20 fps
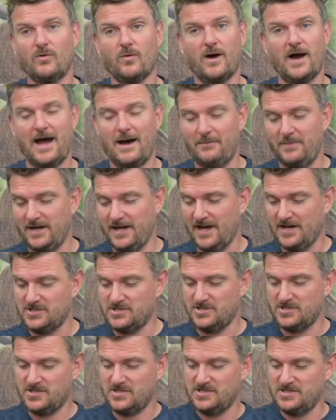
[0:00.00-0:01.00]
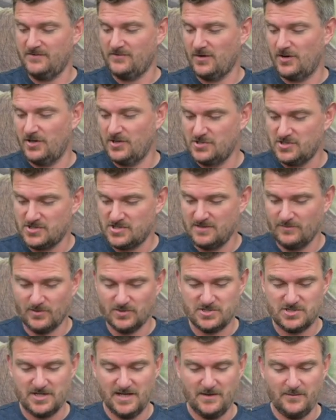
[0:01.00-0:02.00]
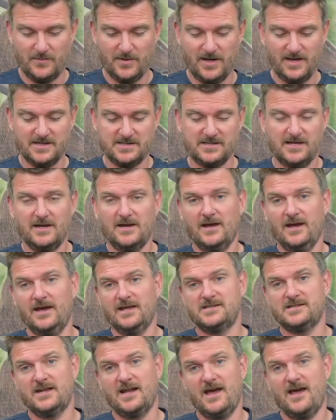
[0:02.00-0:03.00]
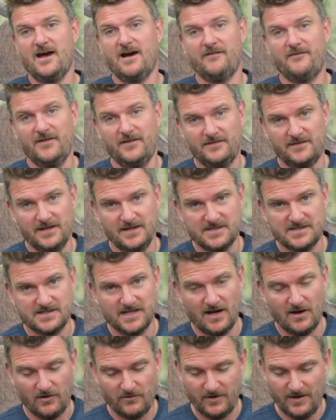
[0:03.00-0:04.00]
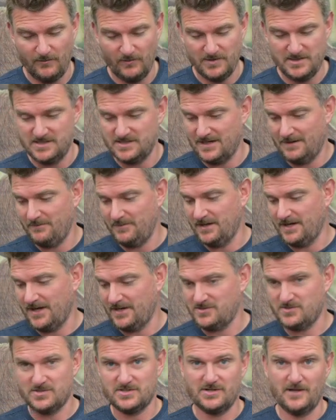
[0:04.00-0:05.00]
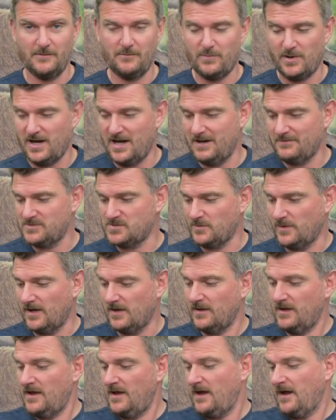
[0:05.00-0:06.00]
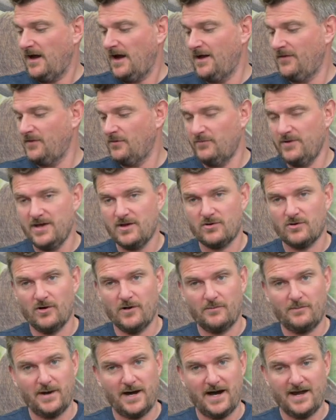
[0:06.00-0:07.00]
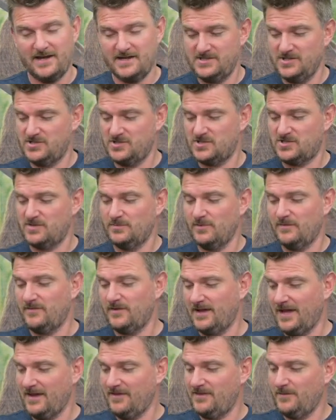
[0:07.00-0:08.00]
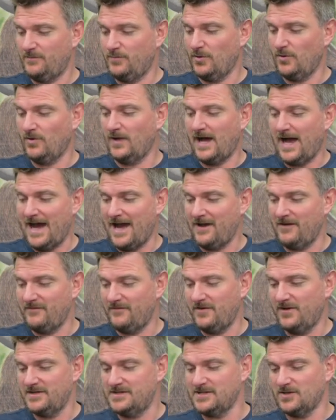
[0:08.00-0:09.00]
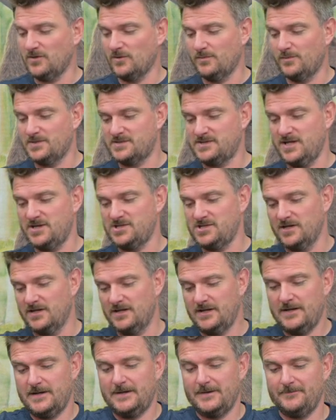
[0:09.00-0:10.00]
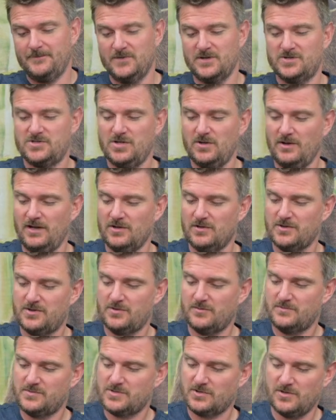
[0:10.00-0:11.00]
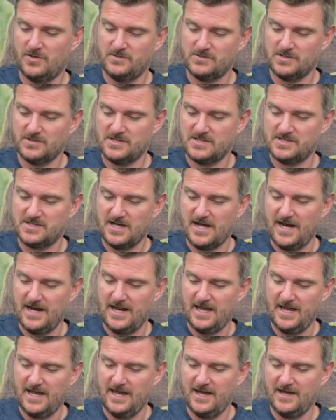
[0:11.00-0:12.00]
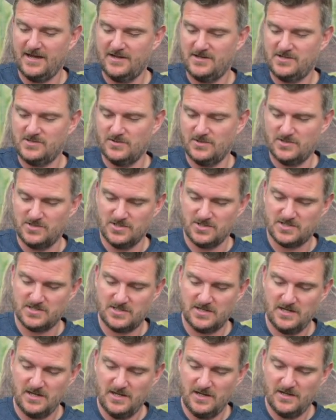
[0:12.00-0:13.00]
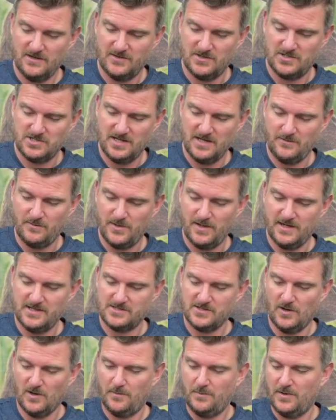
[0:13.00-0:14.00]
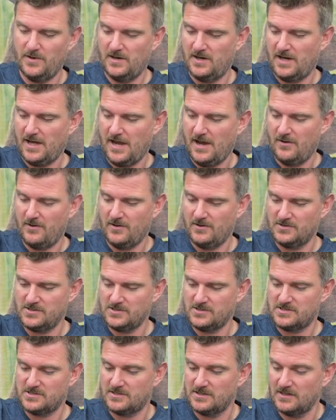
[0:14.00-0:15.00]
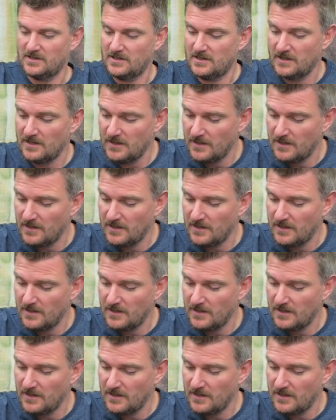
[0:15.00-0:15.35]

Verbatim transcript: quite ambidextrous because you've got an adjustable cheek piece, it's an AR-15 style grip which is ambidextrous and it palms well, and the recoil pad is adjustable for length of pull and vertical position. The two little thumb screws on the side here to adjust the cheek piece up and down, I'll just uh,